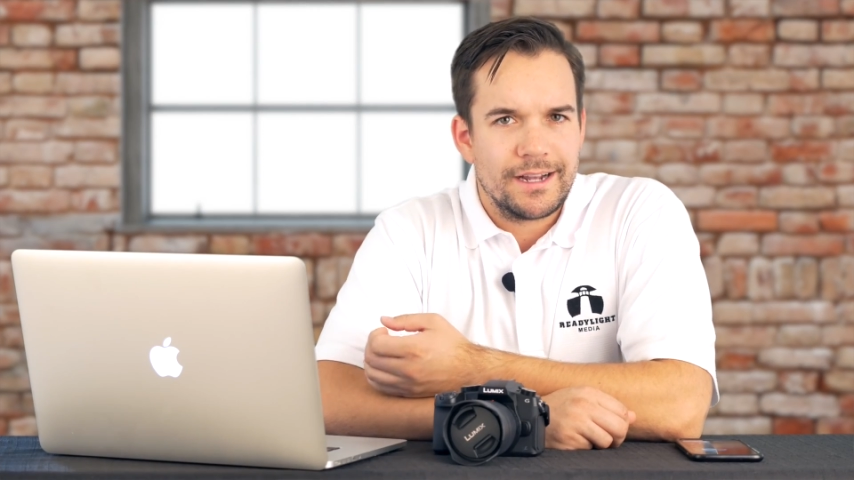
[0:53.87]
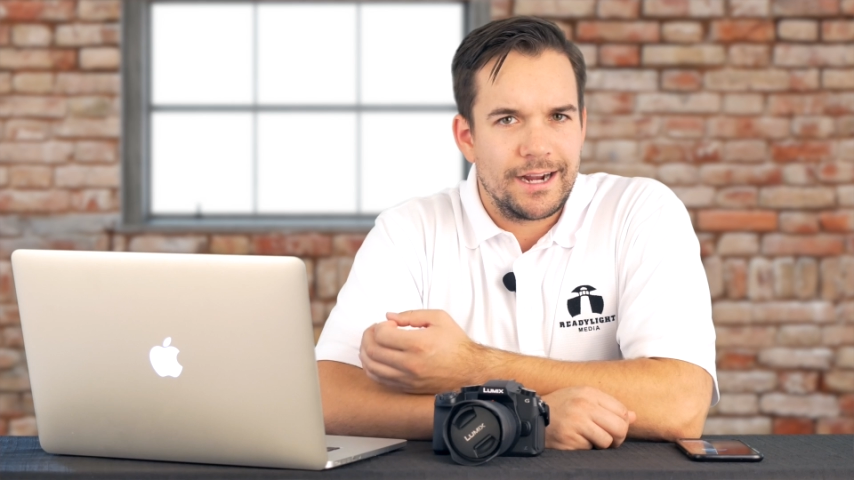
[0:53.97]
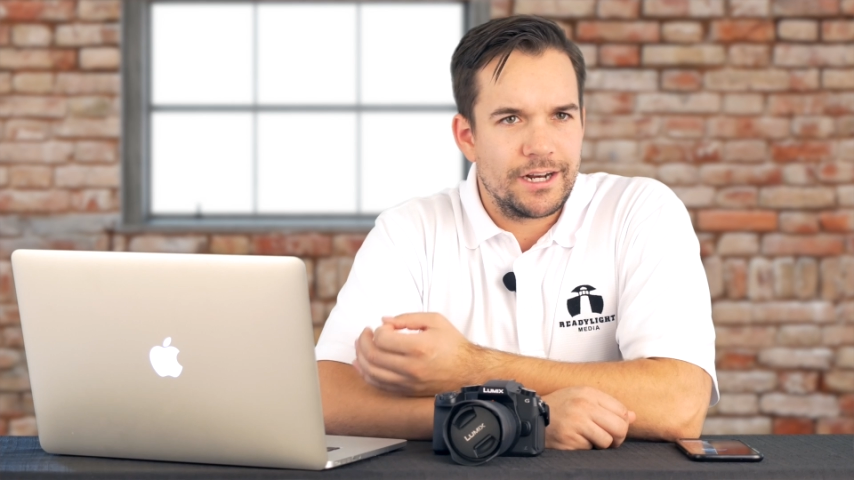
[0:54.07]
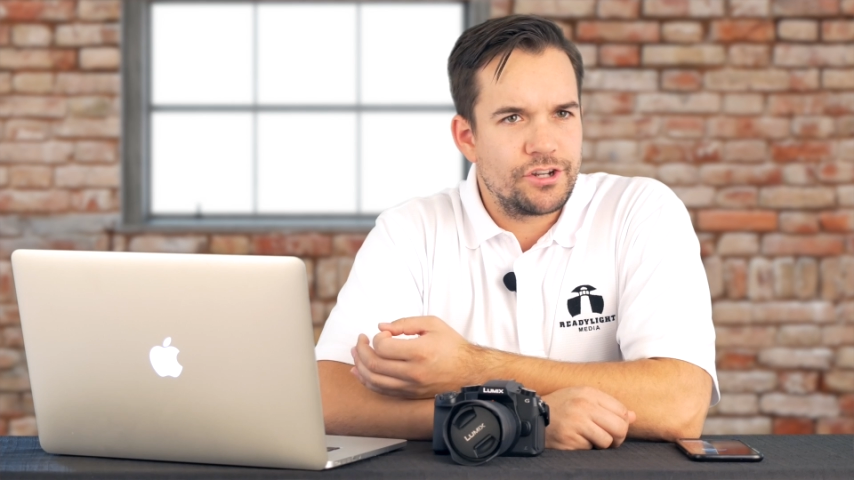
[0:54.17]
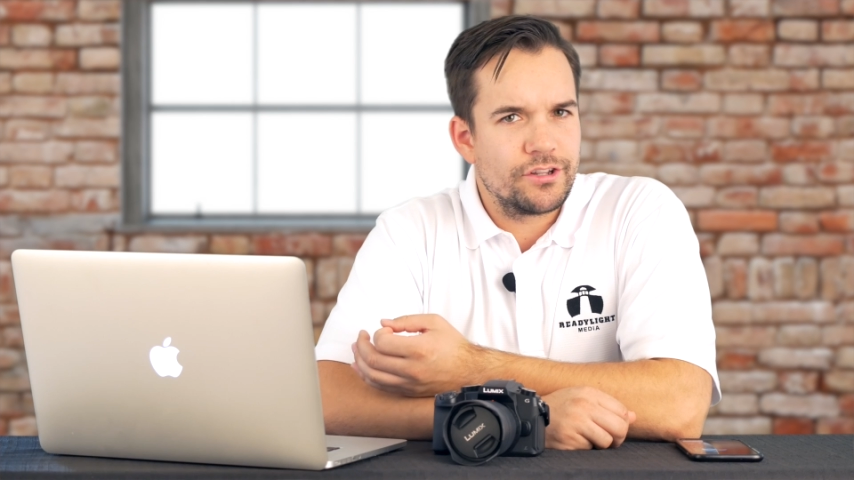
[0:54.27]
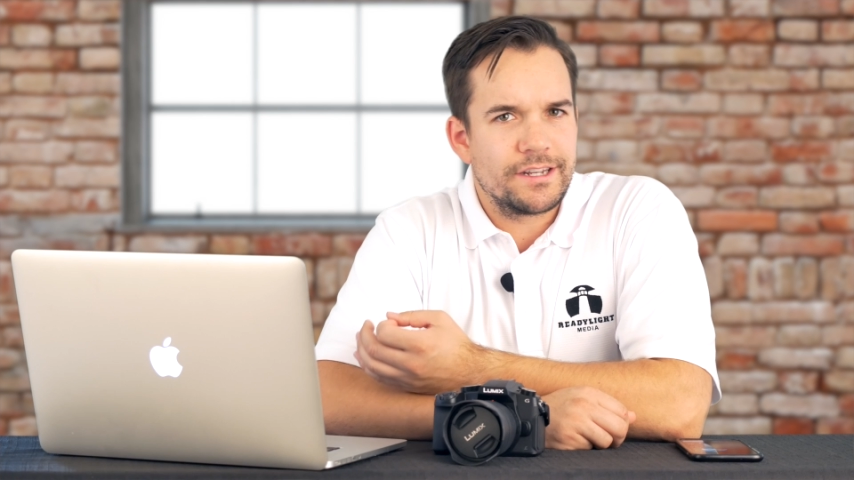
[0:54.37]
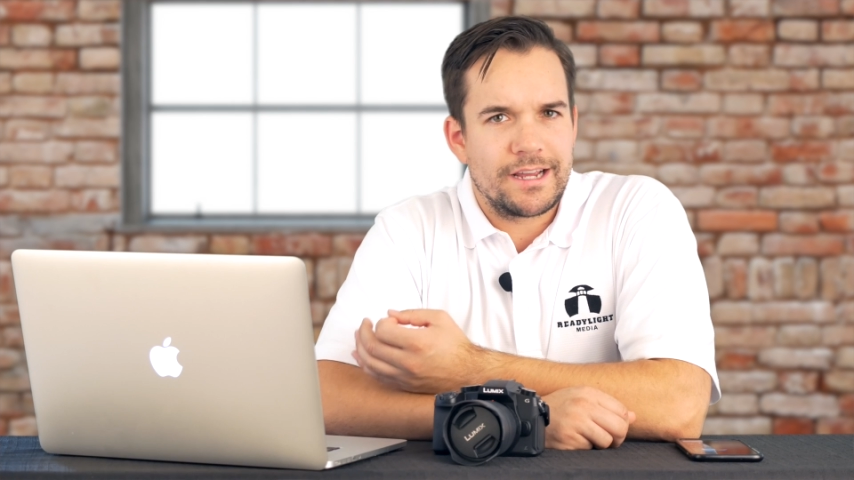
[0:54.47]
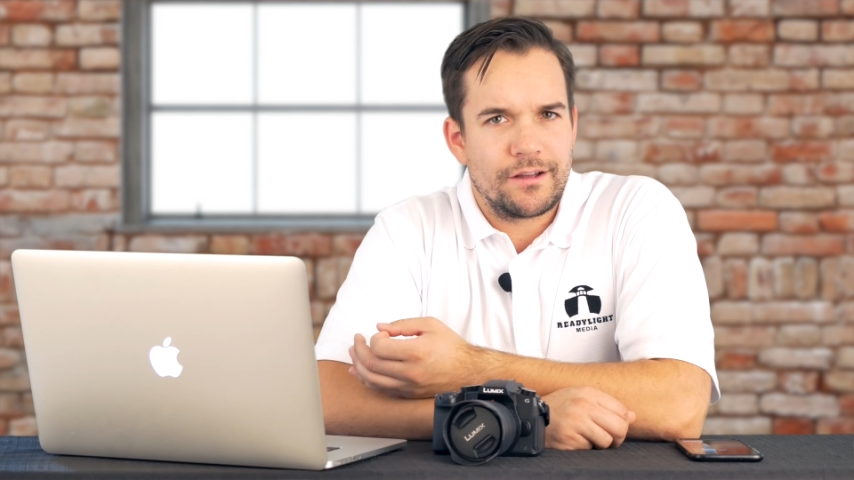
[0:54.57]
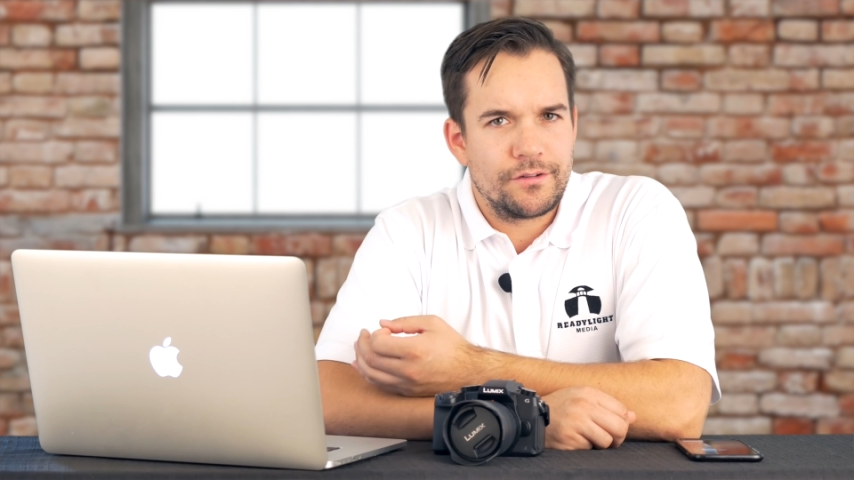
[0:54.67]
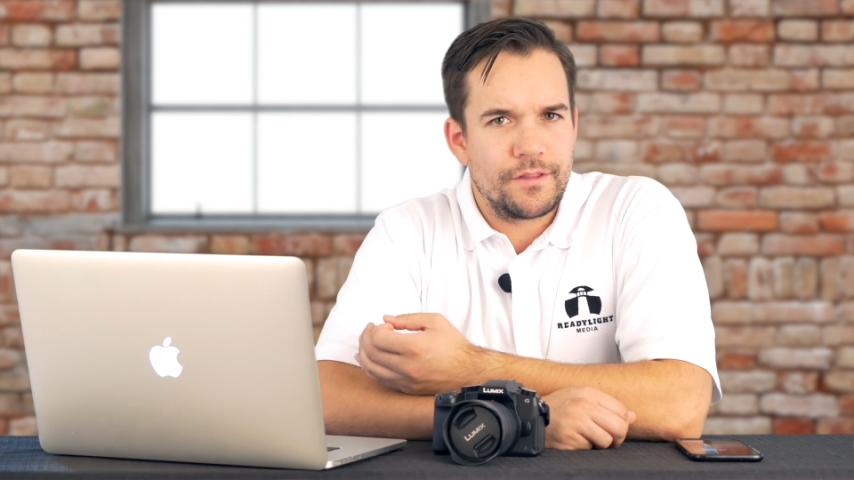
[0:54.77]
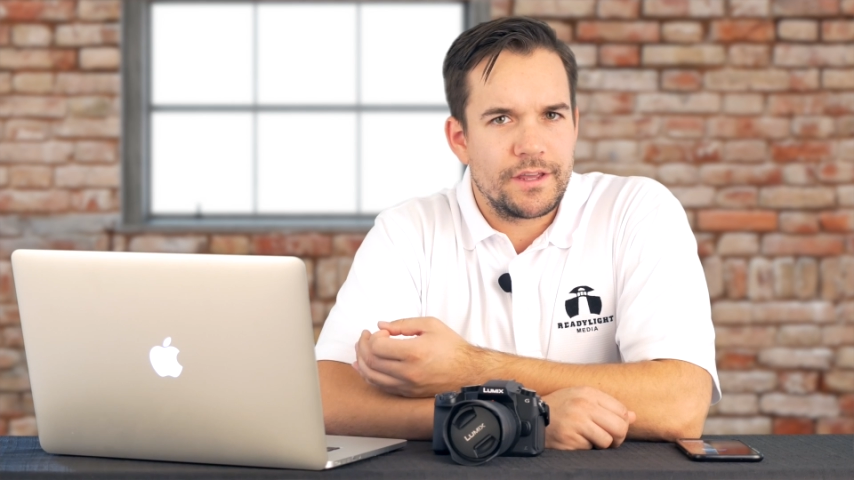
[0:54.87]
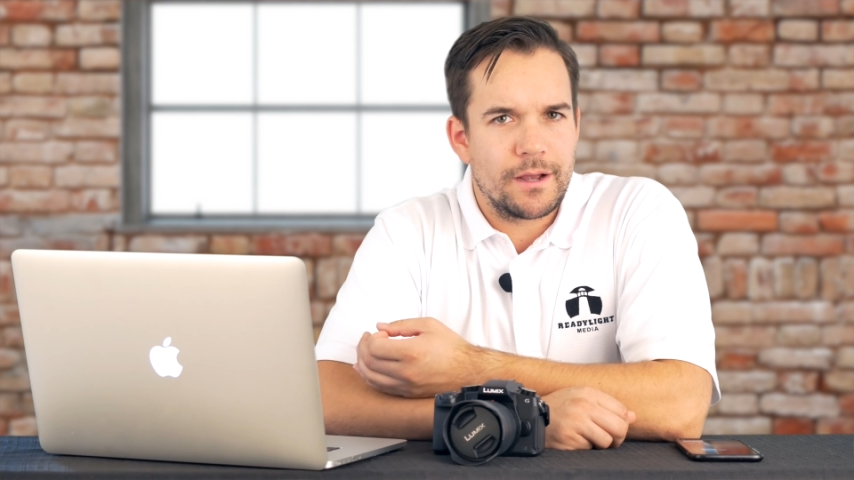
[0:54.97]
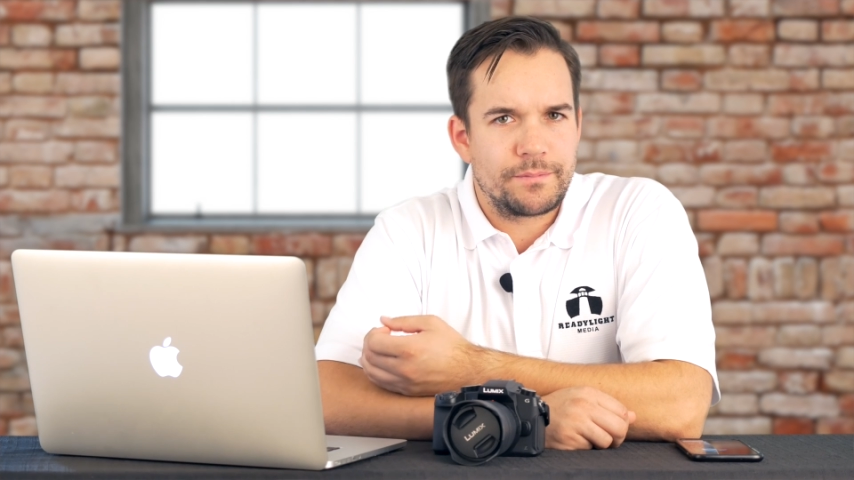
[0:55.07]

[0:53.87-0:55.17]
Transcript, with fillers: I initially downloaded the